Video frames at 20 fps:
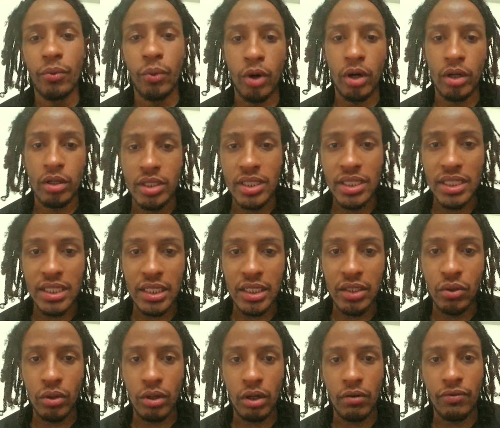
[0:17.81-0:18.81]
one
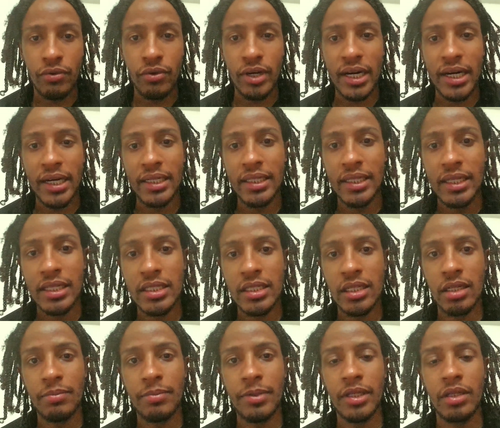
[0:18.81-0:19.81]
single of your idea is
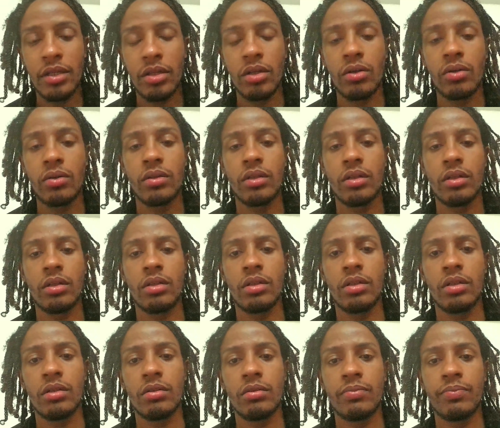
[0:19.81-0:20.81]
going to be,
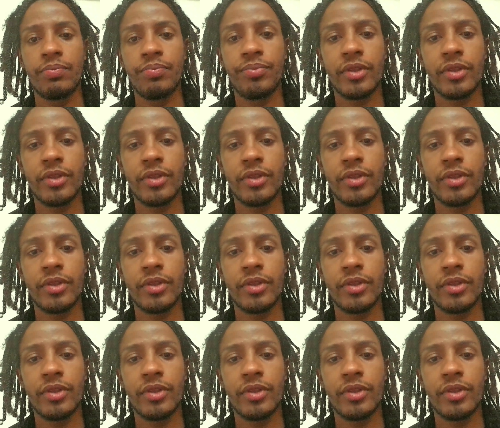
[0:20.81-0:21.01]
the